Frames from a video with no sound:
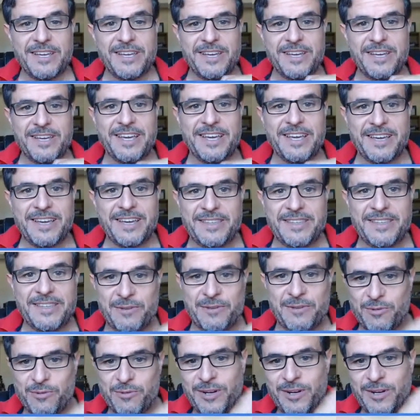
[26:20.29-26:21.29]

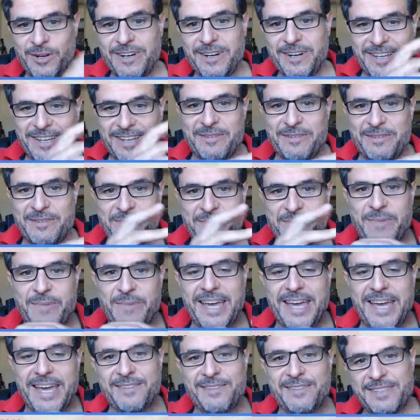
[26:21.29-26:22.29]
that were
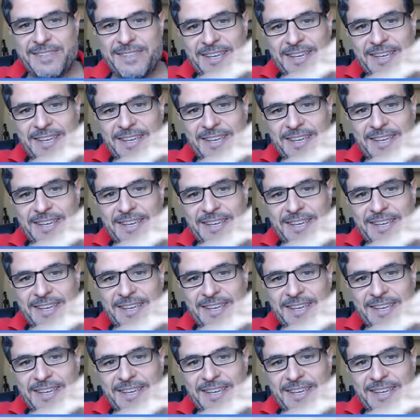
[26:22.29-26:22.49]
made